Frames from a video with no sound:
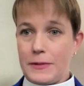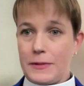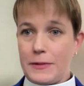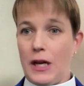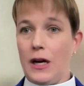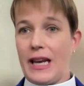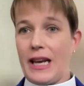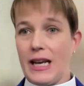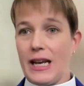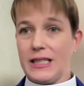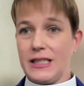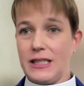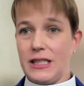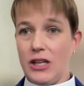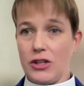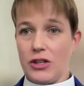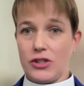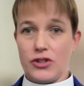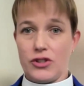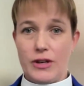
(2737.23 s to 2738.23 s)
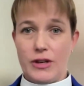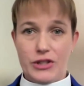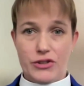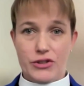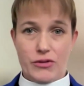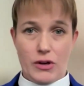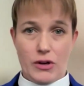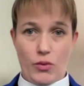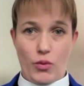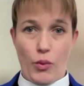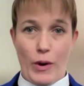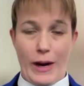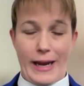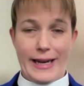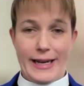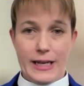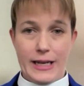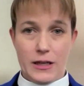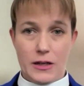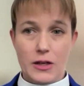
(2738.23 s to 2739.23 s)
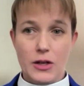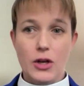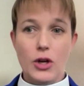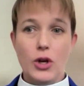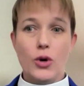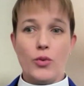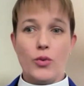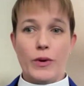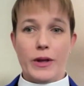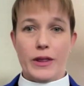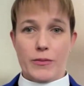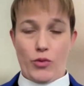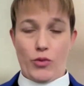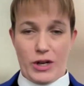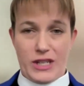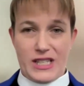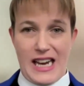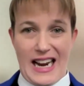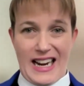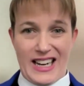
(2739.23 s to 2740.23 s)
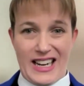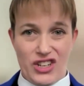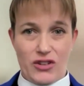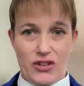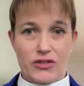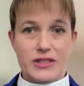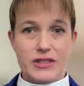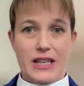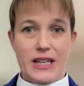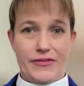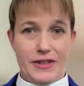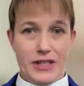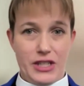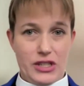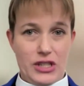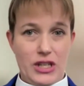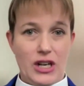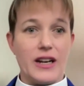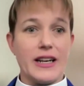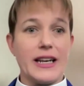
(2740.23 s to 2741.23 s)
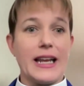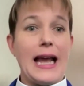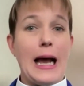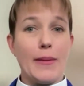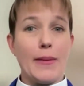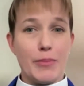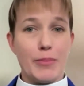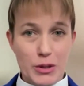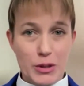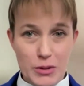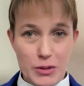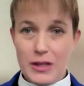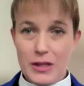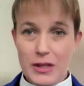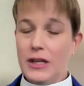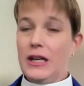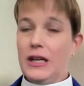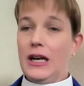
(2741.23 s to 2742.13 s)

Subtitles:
And I see our treasurer weighed in with a more technical definition on capital